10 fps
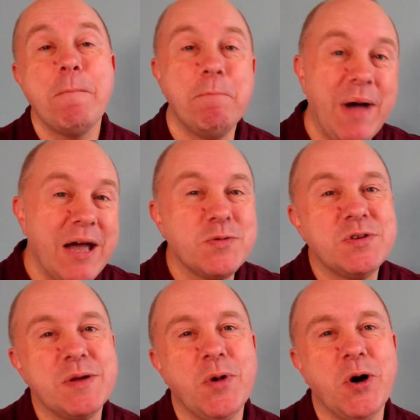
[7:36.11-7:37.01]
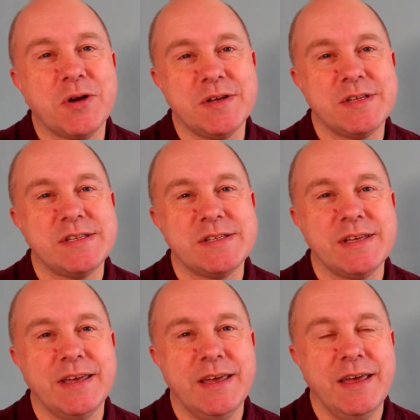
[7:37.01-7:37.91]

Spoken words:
boundary markers